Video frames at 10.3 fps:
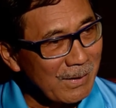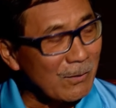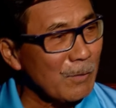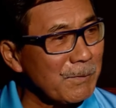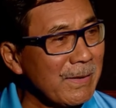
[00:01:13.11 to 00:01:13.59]

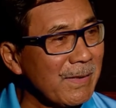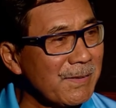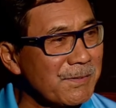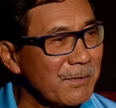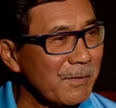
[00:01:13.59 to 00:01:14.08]

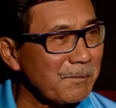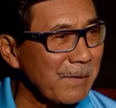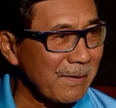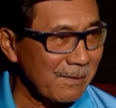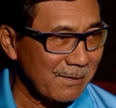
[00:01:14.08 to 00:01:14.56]
combination of
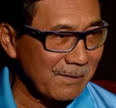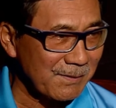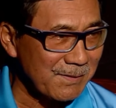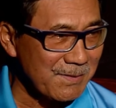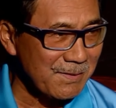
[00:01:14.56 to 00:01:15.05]
many
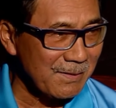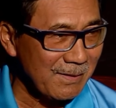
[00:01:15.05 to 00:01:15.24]
things.